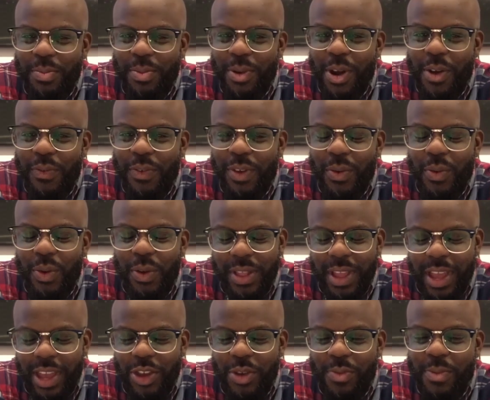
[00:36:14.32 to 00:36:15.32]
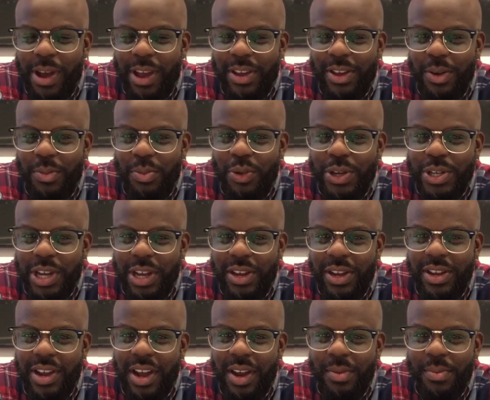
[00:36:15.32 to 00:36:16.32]
Perfect. Well, thank you, Michael. Appreciate your
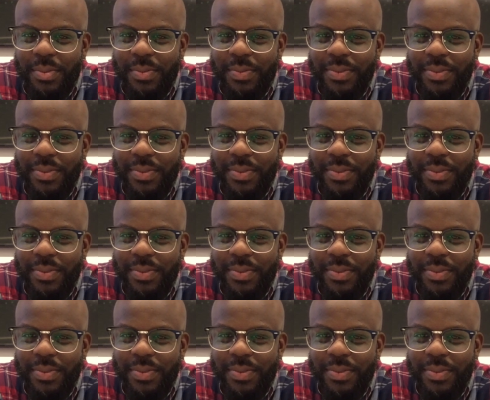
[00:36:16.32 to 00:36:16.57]
time.